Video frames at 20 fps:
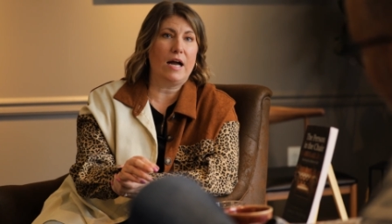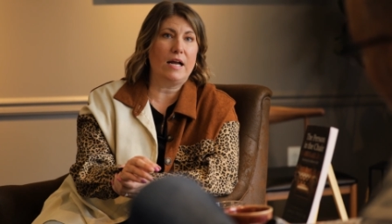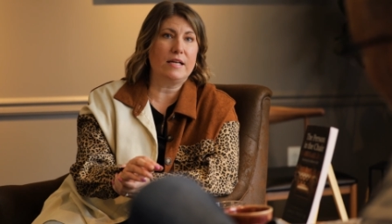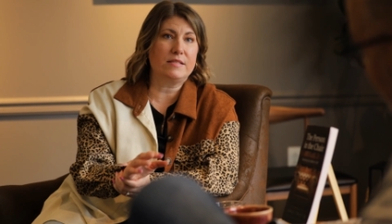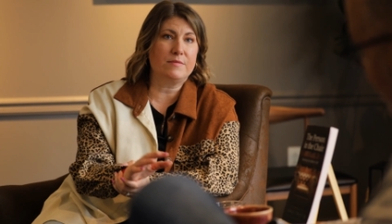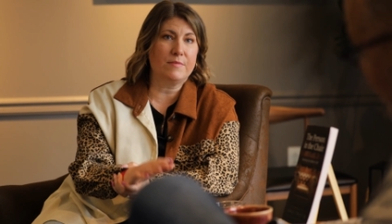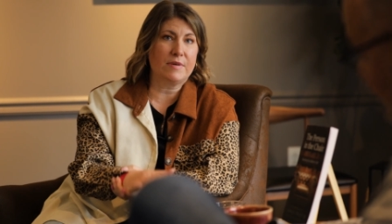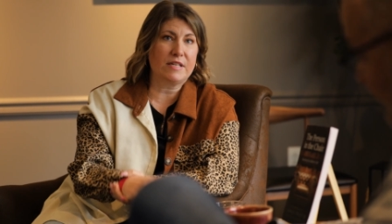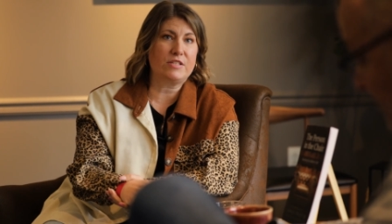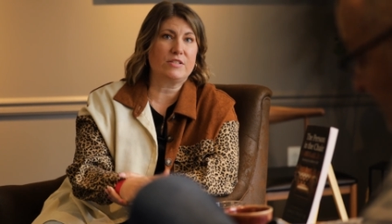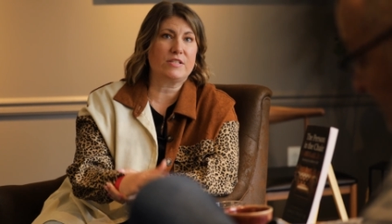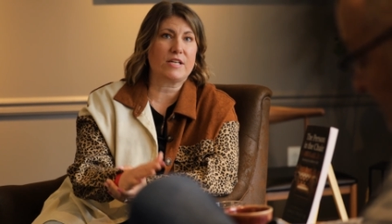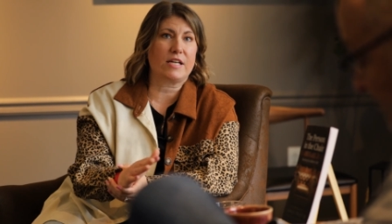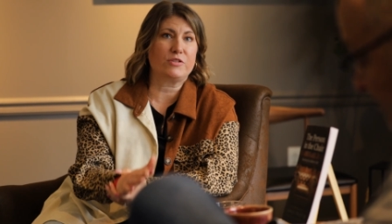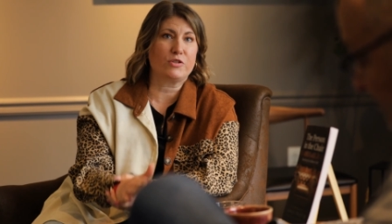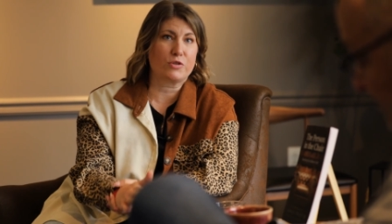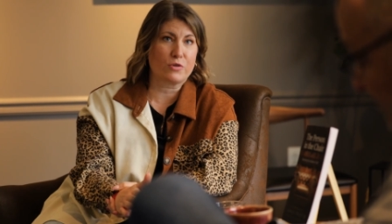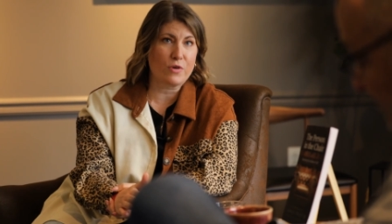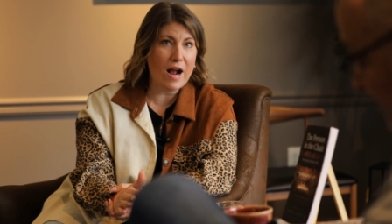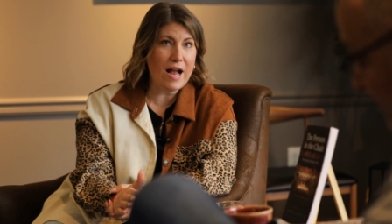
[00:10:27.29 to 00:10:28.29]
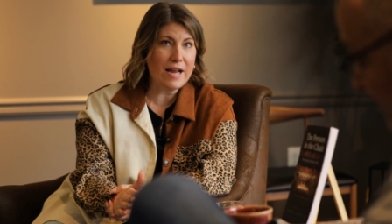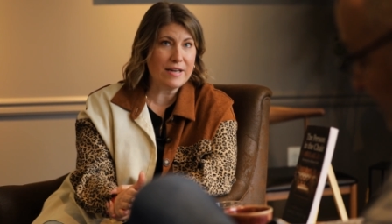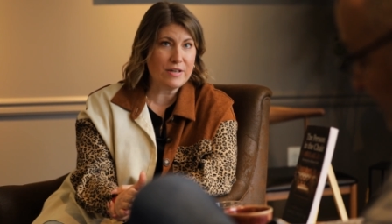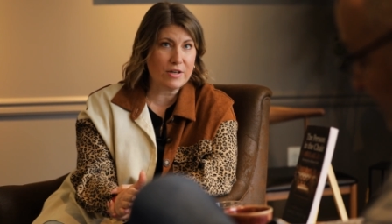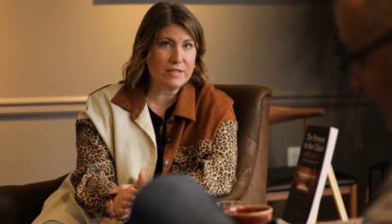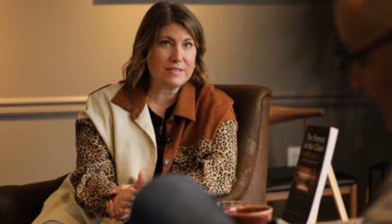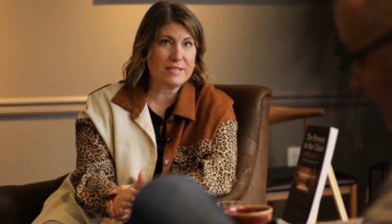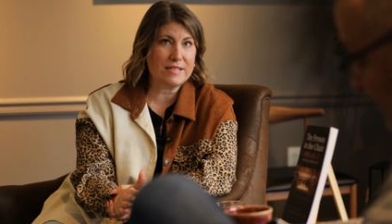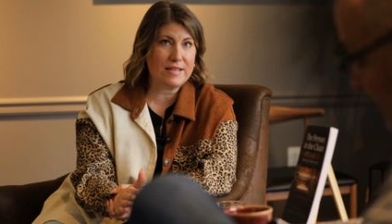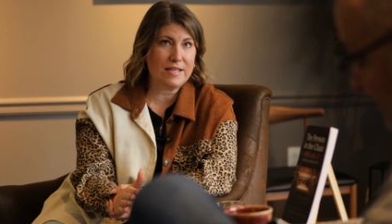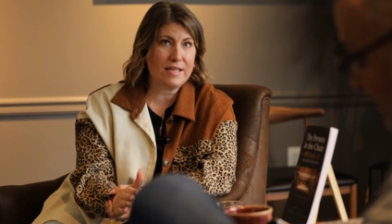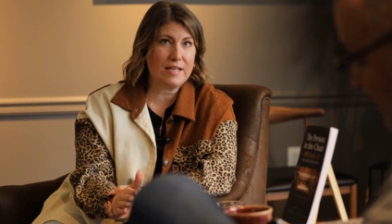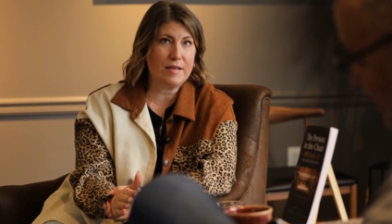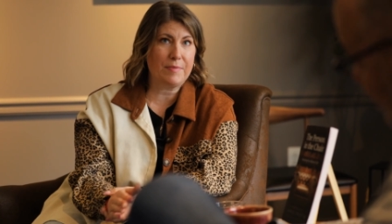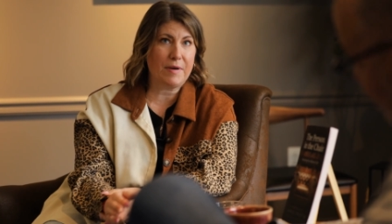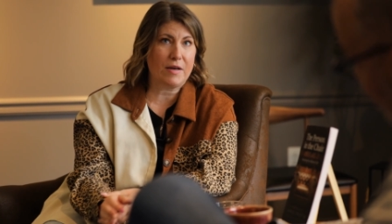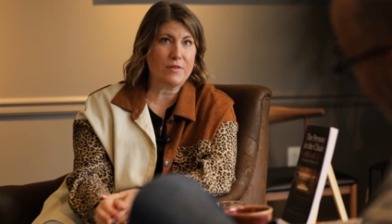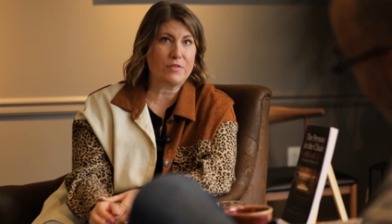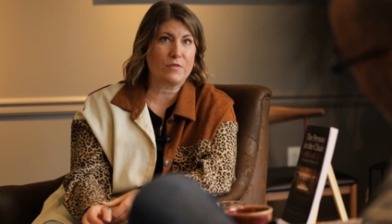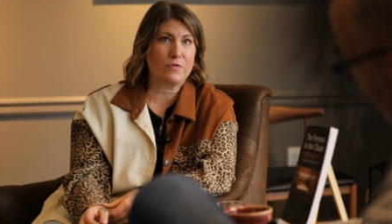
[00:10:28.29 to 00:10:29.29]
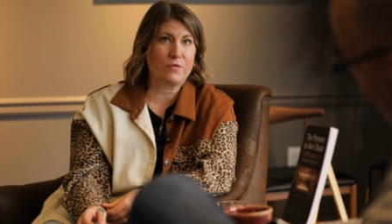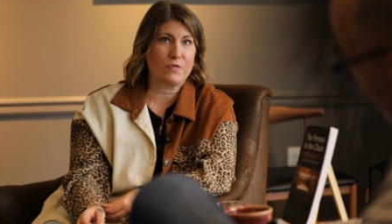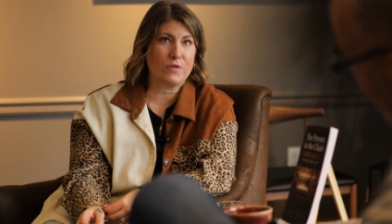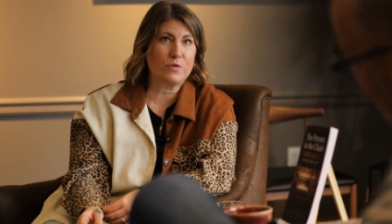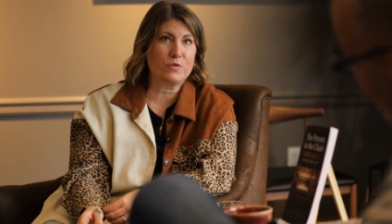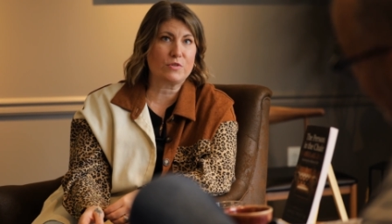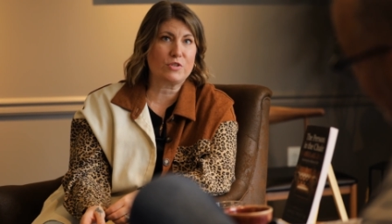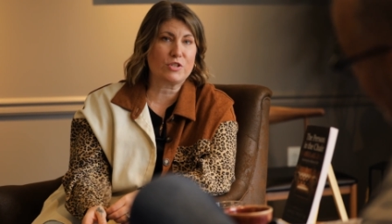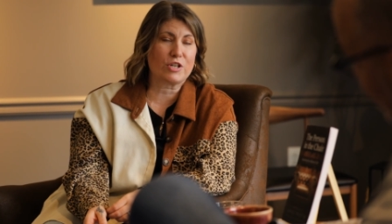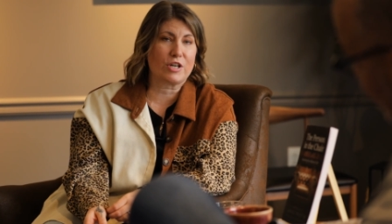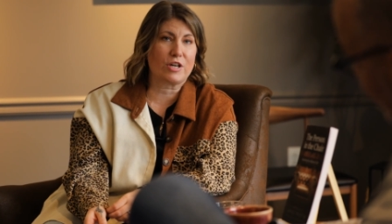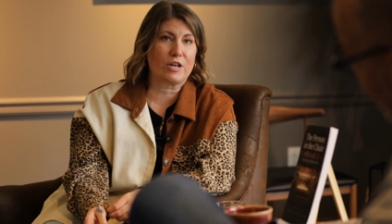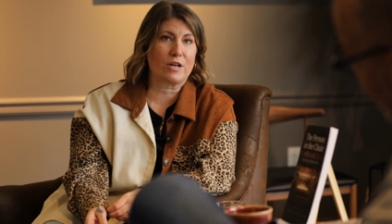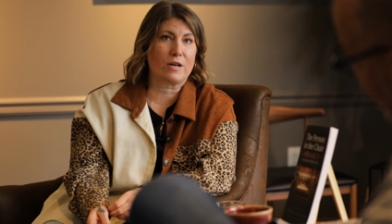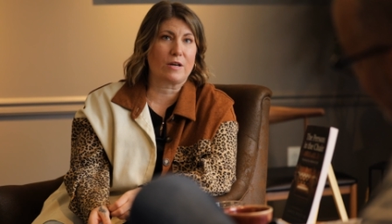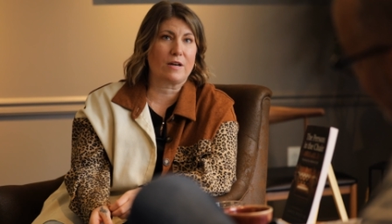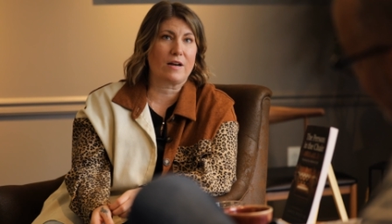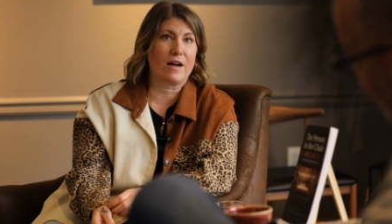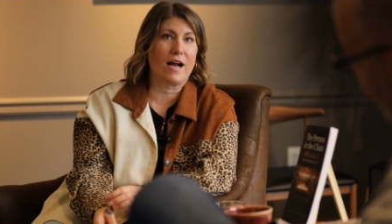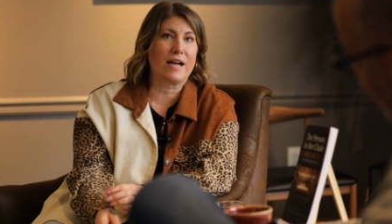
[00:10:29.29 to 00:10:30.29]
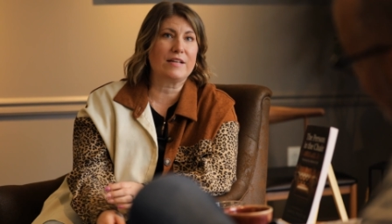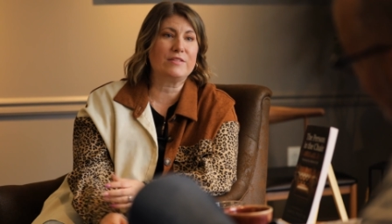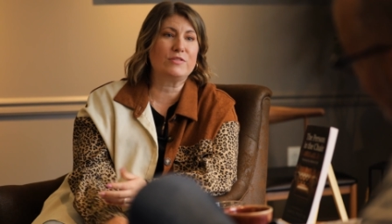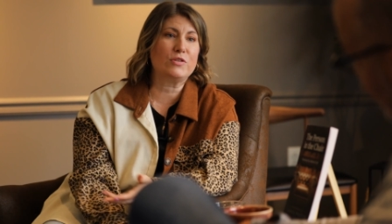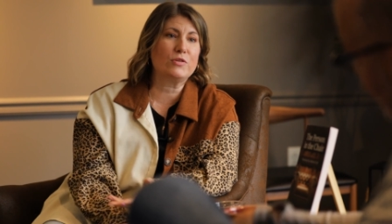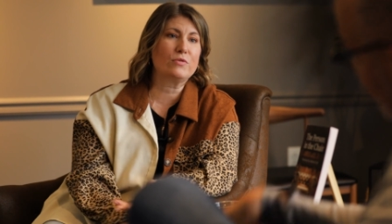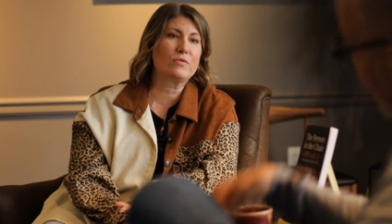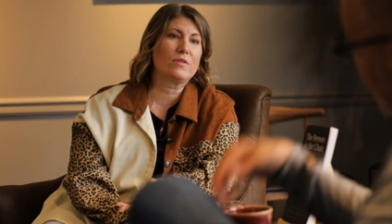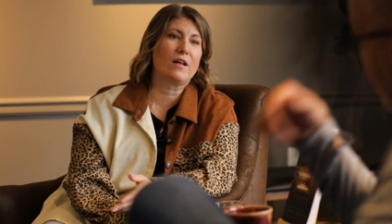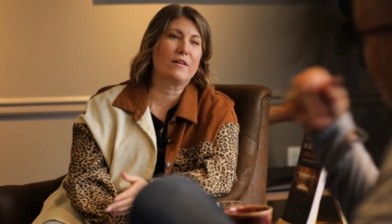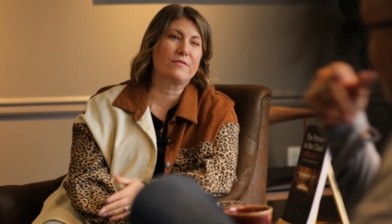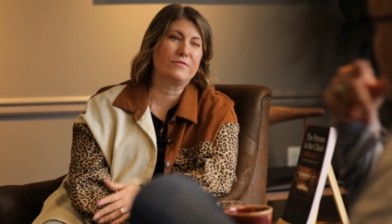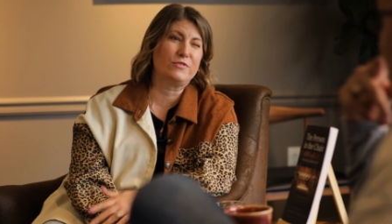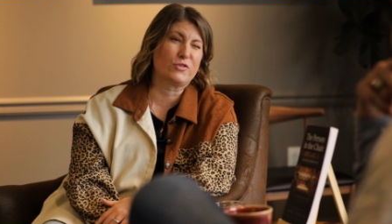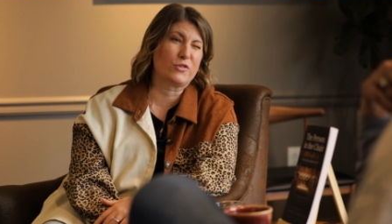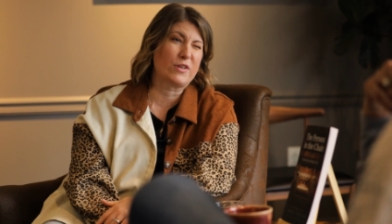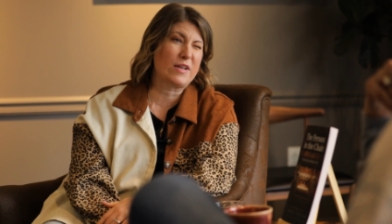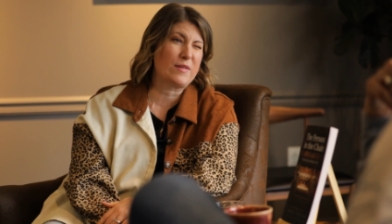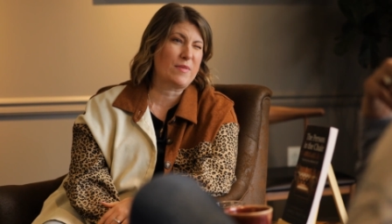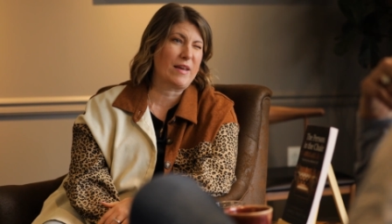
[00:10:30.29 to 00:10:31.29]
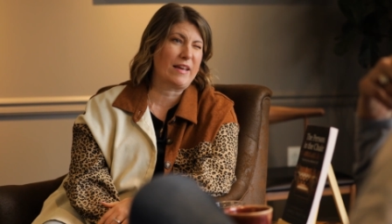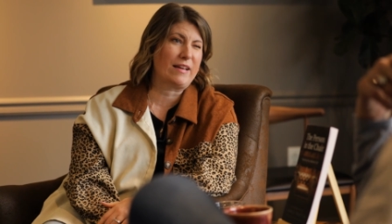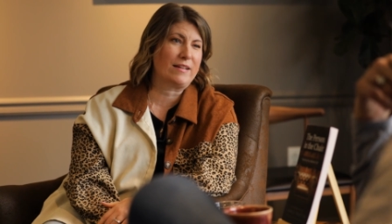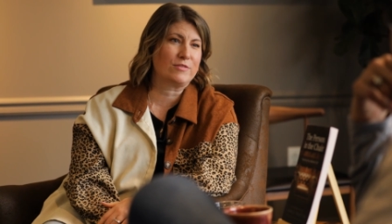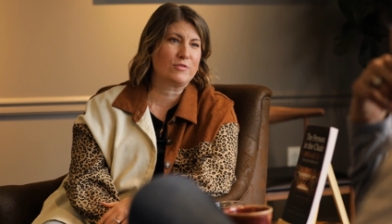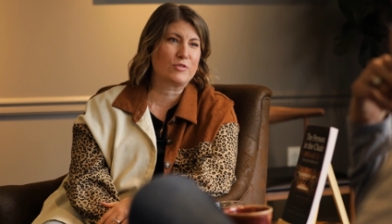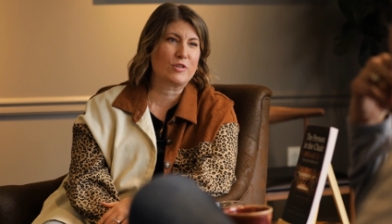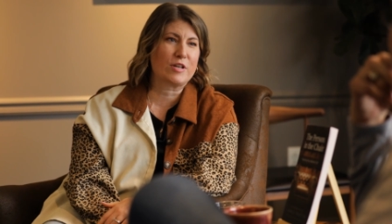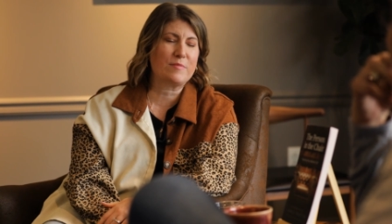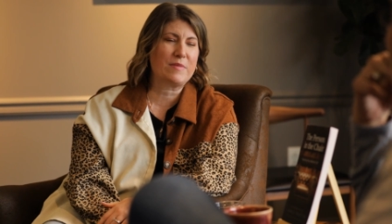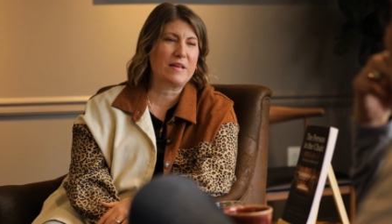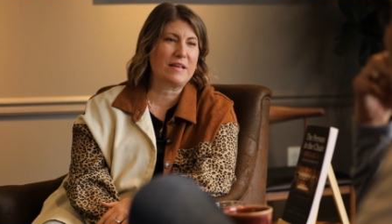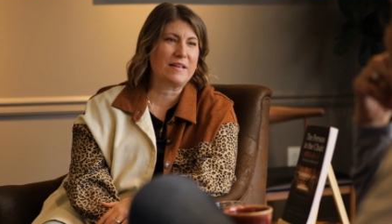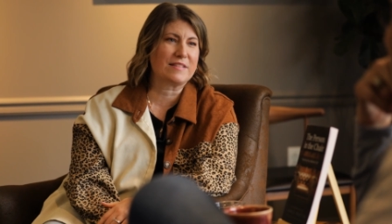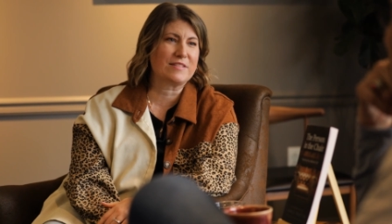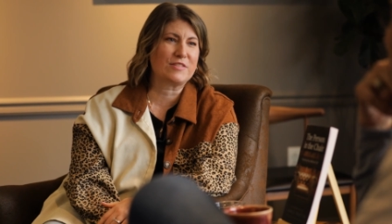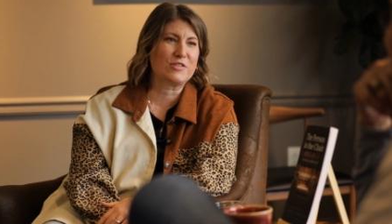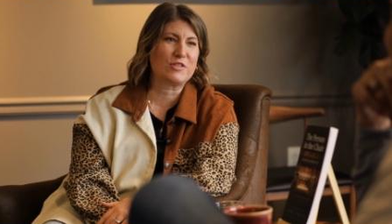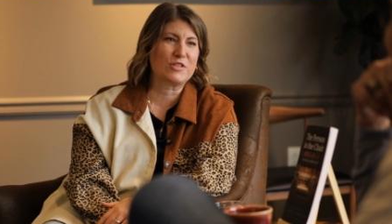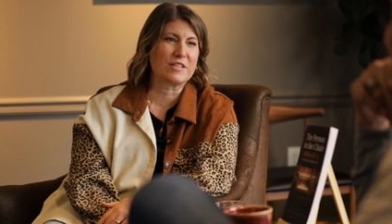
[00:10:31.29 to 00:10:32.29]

as much as I try not to think about the future, I do love dreaming. Dreaming is